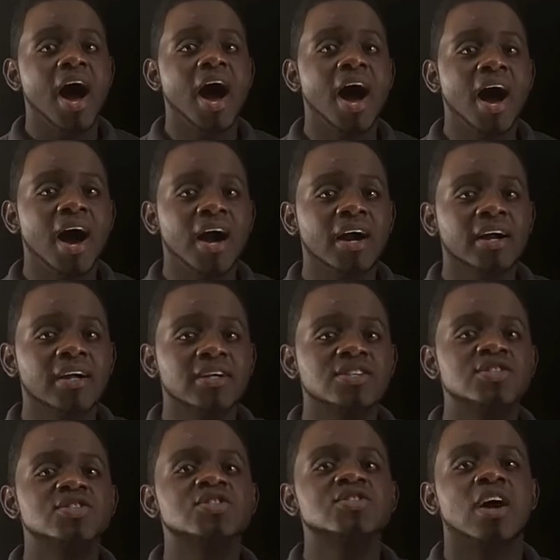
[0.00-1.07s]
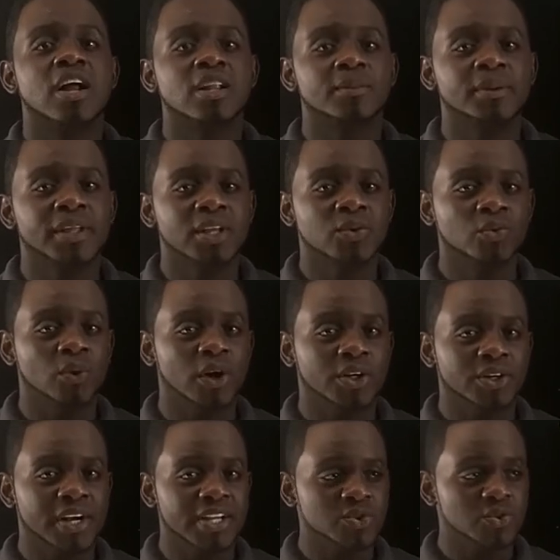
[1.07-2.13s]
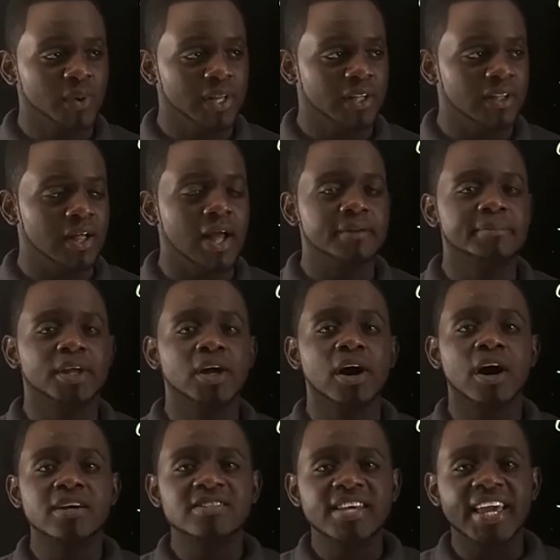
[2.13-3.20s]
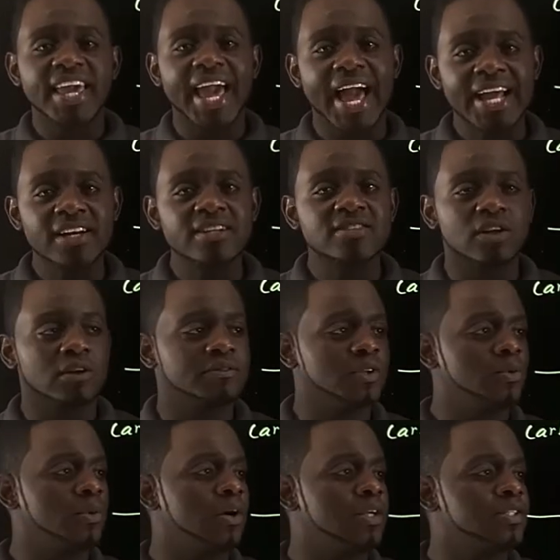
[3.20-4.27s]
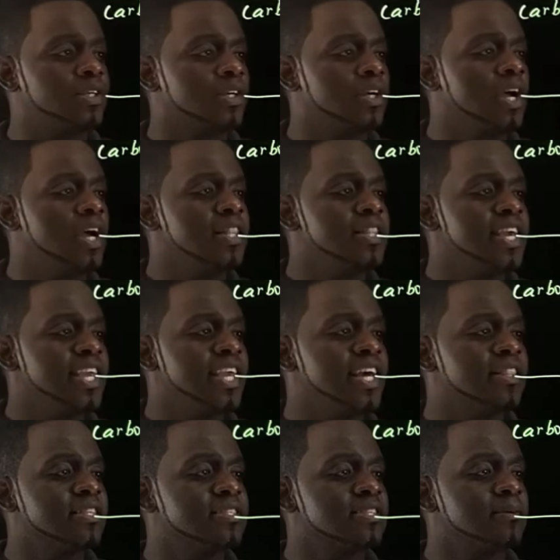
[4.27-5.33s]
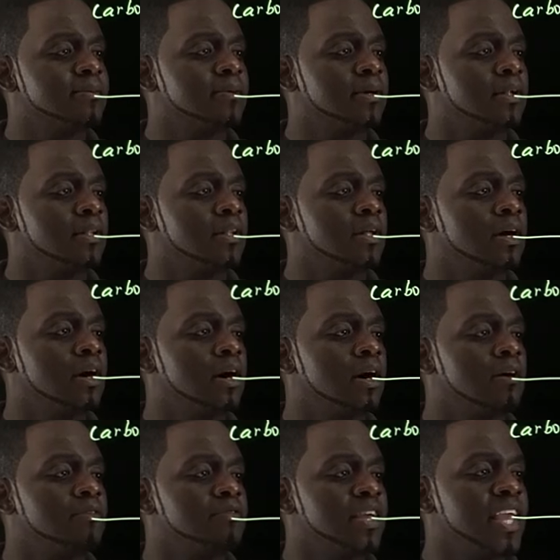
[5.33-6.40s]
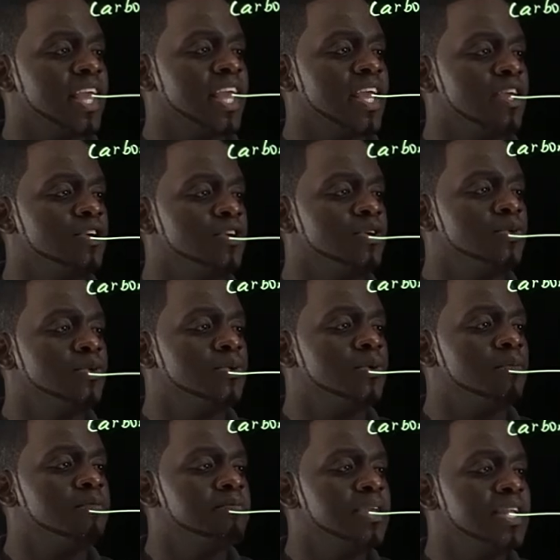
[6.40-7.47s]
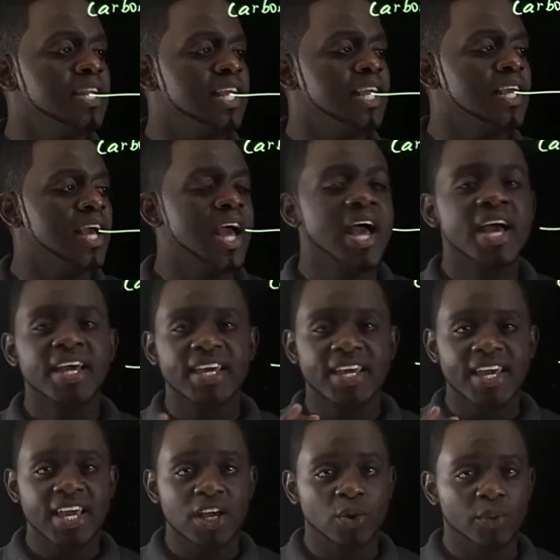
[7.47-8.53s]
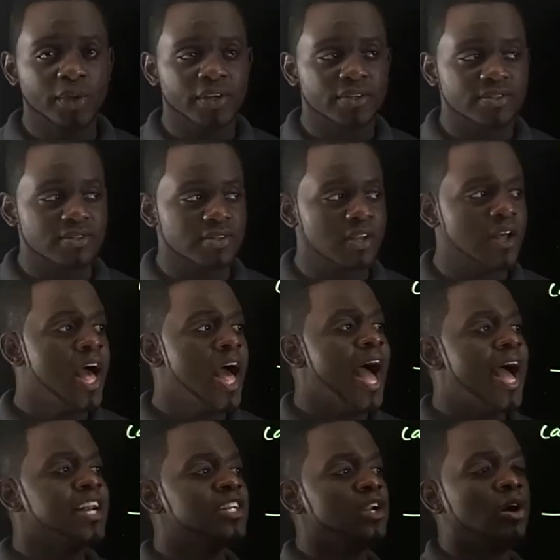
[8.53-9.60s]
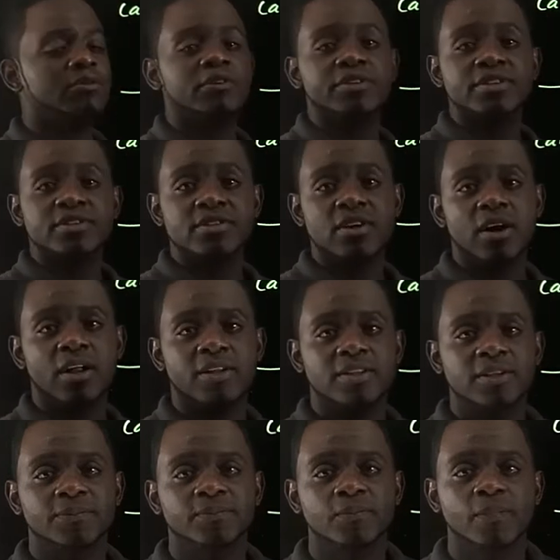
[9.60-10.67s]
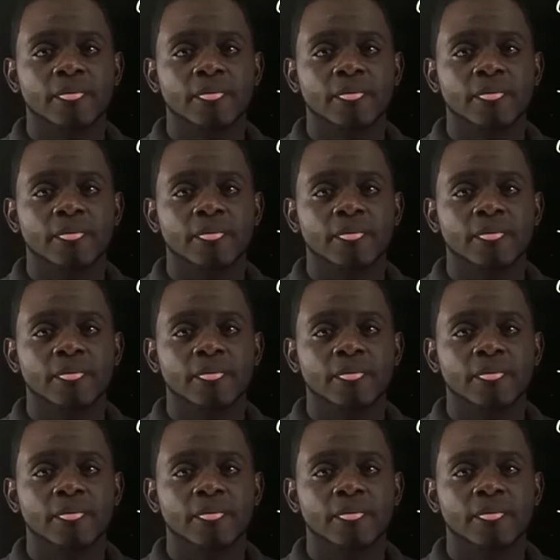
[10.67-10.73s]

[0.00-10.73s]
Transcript: are soluble in water as well and because they can dissolve in water they get the symbol of AQ meaning aqueous. And now for the salt.